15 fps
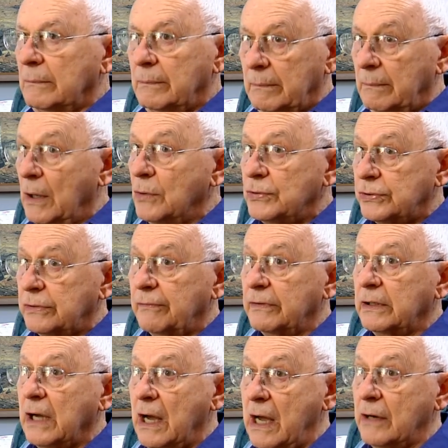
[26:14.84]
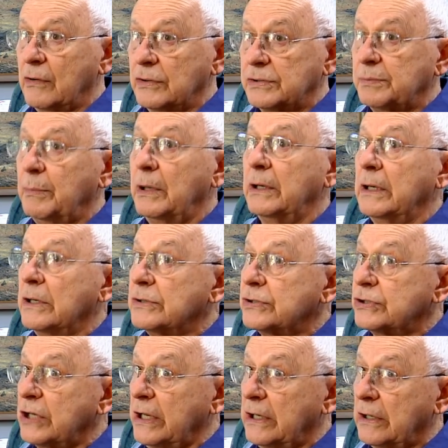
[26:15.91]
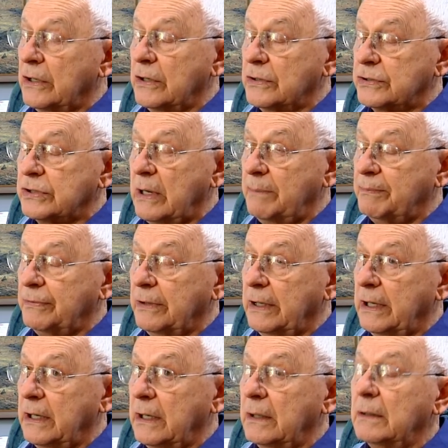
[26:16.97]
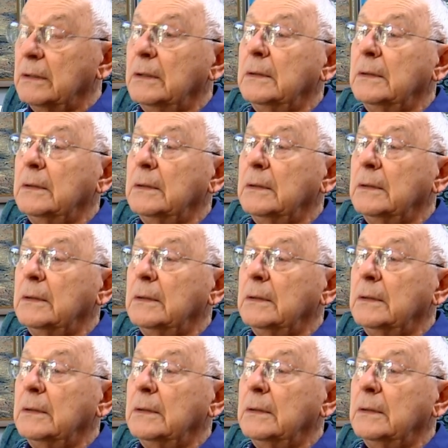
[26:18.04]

Most of the congressmen and senators up there,